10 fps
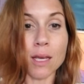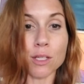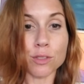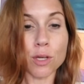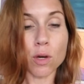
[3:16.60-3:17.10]

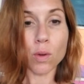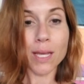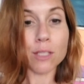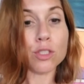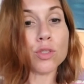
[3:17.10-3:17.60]
So
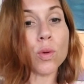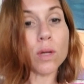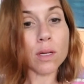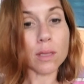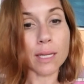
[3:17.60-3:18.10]

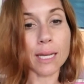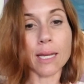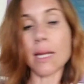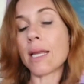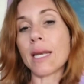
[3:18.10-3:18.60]

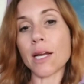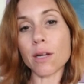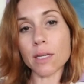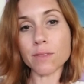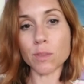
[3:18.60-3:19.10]
historically,
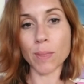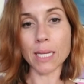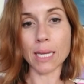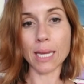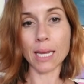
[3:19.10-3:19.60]
narrative
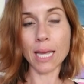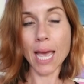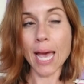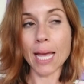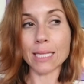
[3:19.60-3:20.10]
speaking
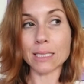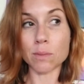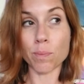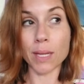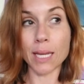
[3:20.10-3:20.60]

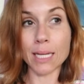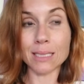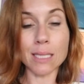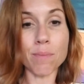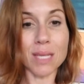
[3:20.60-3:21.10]
has been
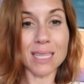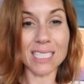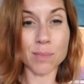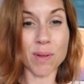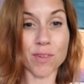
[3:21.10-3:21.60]
something
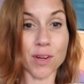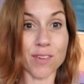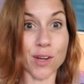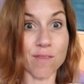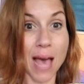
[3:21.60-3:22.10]
that's been very,
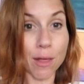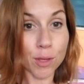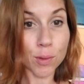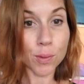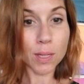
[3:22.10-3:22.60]
very
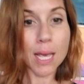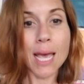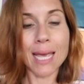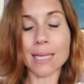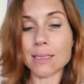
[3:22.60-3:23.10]
valued
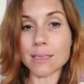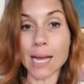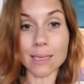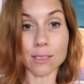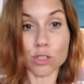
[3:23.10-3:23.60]
in
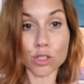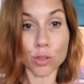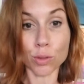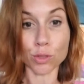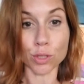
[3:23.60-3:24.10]
silenced
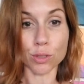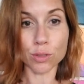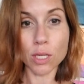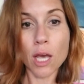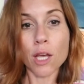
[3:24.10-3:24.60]
cultures.